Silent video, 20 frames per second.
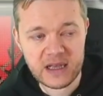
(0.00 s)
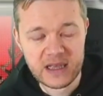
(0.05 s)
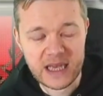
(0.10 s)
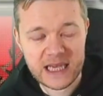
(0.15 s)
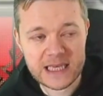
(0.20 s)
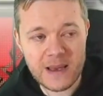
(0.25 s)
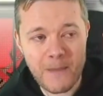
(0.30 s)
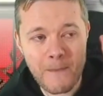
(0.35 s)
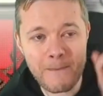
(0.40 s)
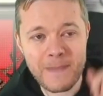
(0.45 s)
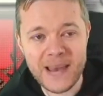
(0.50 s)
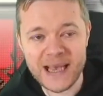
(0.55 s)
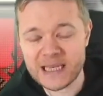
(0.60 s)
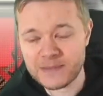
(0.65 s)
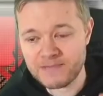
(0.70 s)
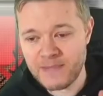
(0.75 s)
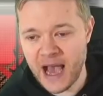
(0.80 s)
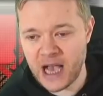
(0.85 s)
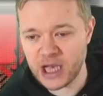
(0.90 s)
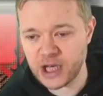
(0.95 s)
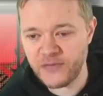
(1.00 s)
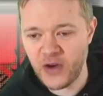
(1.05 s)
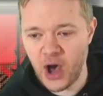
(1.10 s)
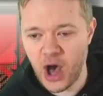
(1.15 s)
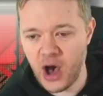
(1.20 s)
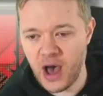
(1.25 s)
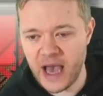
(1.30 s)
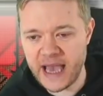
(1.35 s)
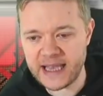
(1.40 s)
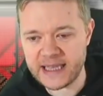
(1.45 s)
It's a mismatch for
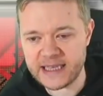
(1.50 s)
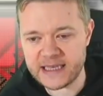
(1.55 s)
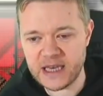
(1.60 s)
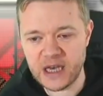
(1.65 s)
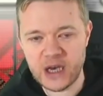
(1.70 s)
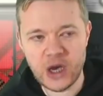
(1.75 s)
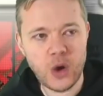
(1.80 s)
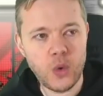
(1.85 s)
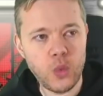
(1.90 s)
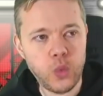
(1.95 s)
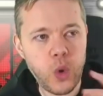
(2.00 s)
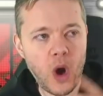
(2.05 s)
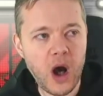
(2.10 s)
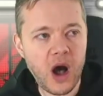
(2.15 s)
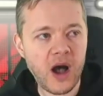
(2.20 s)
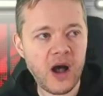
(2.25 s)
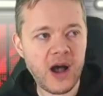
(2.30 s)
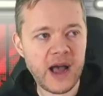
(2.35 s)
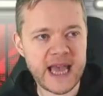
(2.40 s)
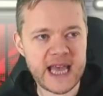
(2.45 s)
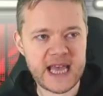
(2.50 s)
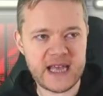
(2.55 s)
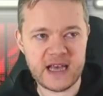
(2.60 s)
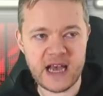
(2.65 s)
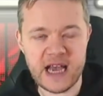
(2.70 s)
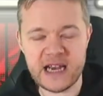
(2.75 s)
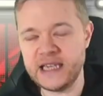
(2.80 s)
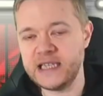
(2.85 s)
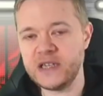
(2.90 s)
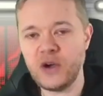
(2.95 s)
height. Why?
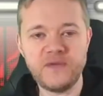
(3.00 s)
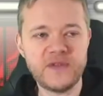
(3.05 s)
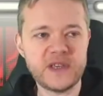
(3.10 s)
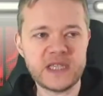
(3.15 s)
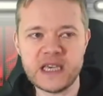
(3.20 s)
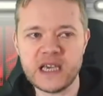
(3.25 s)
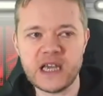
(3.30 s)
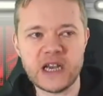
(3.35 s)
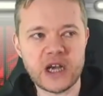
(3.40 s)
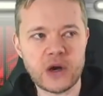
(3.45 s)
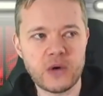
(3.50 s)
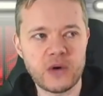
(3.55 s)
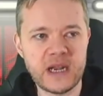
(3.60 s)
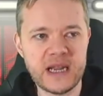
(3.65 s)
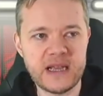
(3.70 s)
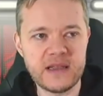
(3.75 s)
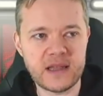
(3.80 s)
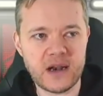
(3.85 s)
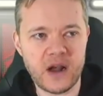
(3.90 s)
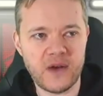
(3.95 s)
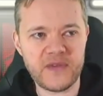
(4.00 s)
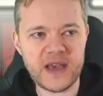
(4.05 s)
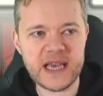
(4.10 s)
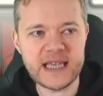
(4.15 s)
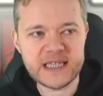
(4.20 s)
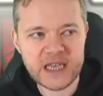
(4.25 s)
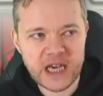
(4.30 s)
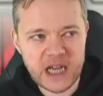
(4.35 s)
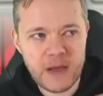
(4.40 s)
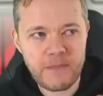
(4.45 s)
And he's obviously going to go on Lindelof.
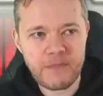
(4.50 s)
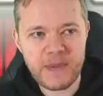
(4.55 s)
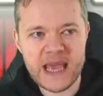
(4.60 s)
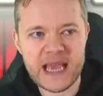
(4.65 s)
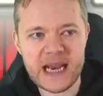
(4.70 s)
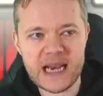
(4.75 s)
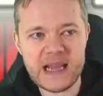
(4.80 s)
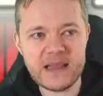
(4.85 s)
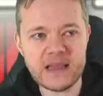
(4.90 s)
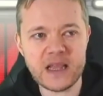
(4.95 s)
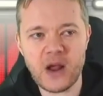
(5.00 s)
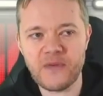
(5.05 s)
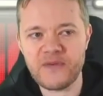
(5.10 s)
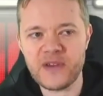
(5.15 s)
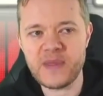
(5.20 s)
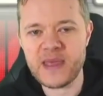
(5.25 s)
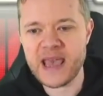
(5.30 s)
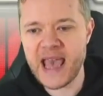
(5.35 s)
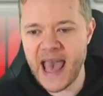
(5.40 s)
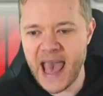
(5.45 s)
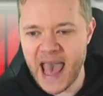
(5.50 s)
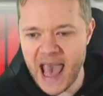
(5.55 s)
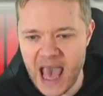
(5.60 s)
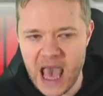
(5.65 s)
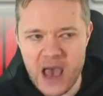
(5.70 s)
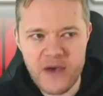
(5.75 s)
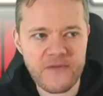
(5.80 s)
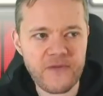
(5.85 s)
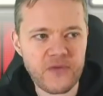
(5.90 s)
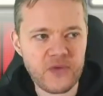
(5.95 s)
He's going to beat Lindelof in the air
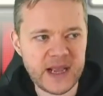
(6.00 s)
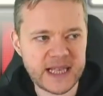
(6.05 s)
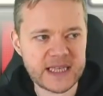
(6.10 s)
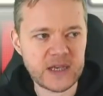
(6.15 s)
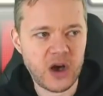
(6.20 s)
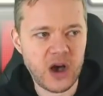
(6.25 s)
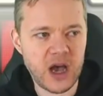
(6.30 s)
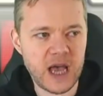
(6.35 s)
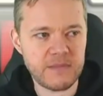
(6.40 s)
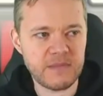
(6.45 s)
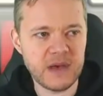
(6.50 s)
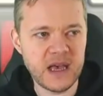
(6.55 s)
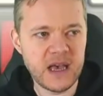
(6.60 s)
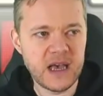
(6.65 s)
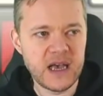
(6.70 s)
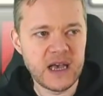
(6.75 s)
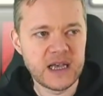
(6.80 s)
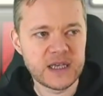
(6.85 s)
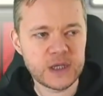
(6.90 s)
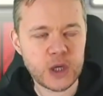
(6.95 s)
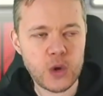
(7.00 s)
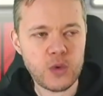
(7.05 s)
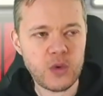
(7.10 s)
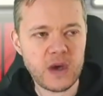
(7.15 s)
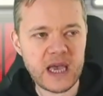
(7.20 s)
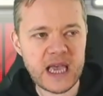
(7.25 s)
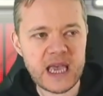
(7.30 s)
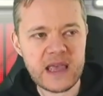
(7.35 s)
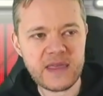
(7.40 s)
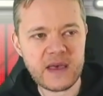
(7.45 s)
every time. So
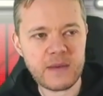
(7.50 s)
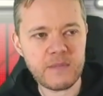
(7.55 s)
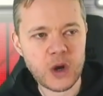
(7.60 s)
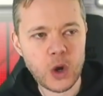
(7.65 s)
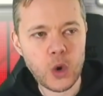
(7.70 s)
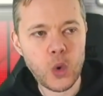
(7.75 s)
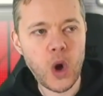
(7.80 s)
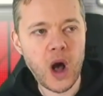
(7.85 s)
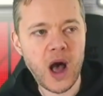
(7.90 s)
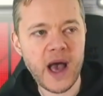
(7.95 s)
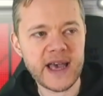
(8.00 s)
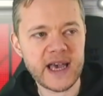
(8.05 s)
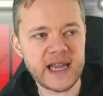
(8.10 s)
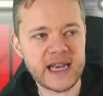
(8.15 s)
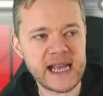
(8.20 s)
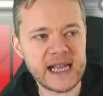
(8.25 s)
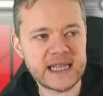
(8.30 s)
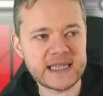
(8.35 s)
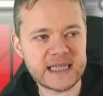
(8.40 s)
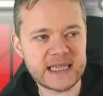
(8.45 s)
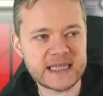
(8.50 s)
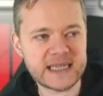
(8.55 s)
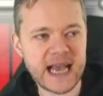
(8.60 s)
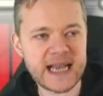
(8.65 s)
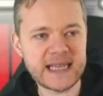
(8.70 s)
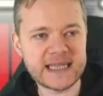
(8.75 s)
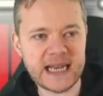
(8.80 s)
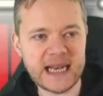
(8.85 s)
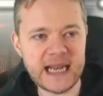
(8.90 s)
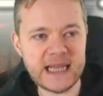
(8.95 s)
either Maguire needs to
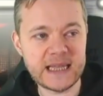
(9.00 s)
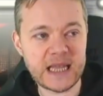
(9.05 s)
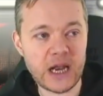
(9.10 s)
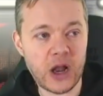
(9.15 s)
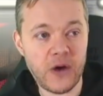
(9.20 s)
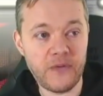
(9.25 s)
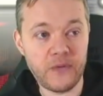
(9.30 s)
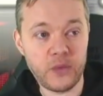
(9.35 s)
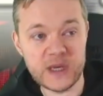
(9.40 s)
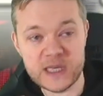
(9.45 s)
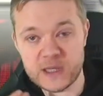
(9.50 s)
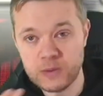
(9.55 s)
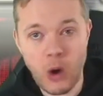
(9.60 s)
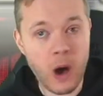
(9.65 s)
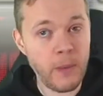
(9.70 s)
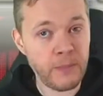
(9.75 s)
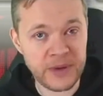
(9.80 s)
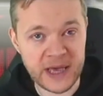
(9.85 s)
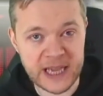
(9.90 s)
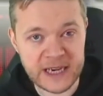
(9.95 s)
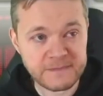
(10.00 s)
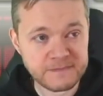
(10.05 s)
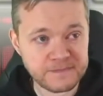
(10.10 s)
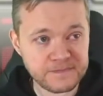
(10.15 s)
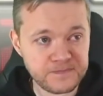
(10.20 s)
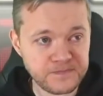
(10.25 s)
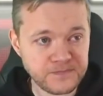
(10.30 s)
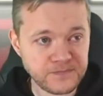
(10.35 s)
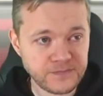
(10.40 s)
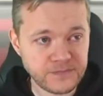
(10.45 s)
say to Lindelof, we're swapping,
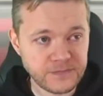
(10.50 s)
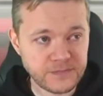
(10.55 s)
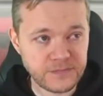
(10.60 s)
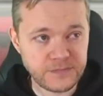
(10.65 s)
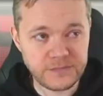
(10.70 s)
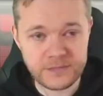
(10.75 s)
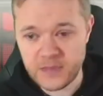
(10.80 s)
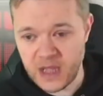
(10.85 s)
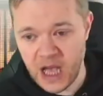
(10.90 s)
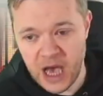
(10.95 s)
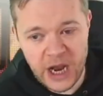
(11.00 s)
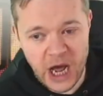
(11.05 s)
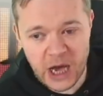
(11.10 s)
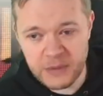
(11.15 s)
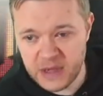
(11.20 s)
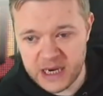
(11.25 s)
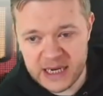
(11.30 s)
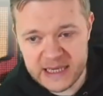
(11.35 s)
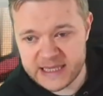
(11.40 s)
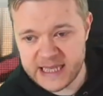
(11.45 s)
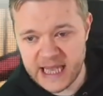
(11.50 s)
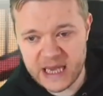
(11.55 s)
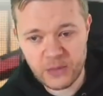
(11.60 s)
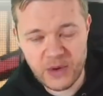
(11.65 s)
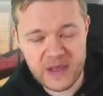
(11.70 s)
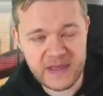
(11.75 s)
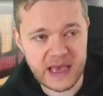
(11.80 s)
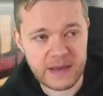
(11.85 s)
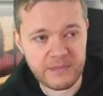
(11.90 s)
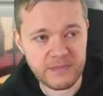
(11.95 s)
and I'm going to stick
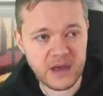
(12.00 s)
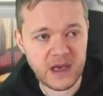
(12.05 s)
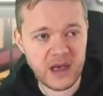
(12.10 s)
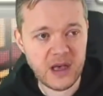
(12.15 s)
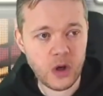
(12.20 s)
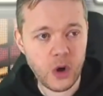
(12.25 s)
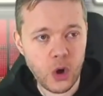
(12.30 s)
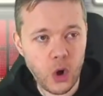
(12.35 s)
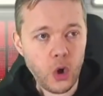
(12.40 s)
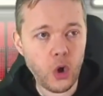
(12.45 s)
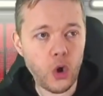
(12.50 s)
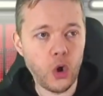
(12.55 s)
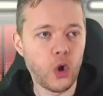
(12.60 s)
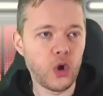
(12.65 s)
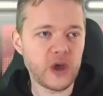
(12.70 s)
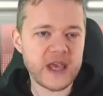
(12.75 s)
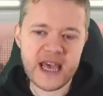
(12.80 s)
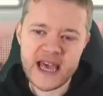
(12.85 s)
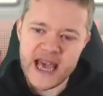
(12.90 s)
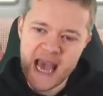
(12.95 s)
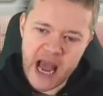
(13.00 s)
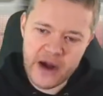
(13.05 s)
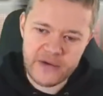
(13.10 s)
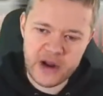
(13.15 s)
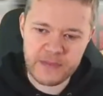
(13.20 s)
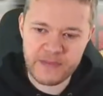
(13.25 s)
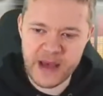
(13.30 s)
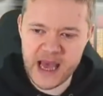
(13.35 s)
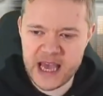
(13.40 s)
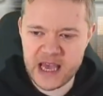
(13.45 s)
with him. Or you get
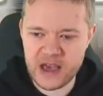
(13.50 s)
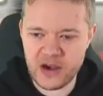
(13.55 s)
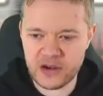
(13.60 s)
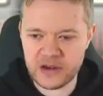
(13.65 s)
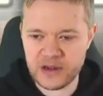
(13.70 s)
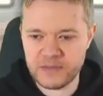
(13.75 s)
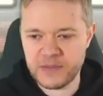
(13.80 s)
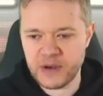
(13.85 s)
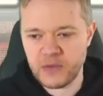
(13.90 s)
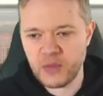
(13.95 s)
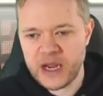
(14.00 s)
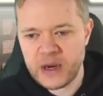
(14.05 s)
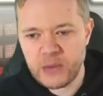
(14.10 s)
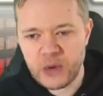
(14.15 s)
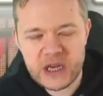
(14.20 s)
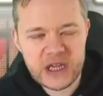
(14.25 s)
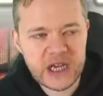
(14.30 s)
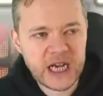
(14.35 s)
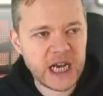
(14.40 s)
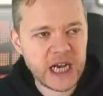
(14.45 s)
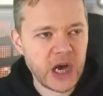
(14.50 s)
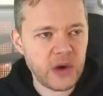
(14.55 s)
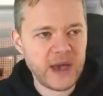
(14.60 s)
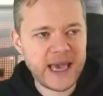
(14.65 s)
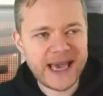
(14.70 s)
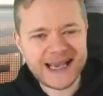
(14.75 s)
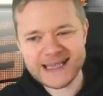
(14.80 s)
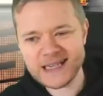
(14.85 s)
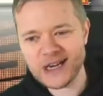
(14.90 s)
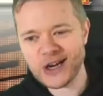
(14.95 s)
Eric Bailey on. But we would, you know,
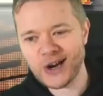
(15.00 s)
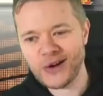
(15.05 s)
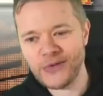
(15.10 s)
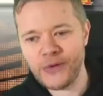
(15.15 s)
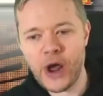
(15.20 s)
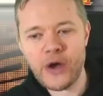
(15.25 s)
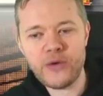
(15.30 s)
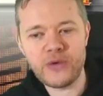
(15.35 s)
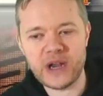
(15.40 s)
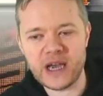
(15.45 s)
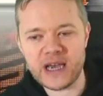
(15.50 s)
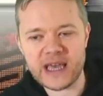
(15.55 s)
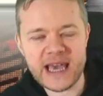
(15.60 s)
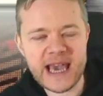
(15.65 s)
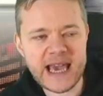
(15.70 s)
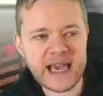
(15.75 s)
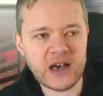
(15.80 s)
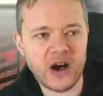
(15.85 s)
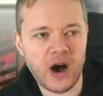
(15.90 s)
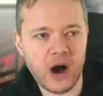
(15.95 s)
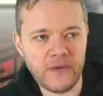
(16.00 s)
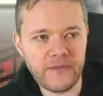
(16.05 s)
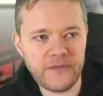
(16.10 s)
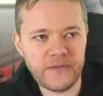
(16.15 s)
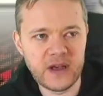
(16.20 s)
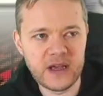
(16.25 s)
he hasn't grown at kickoff.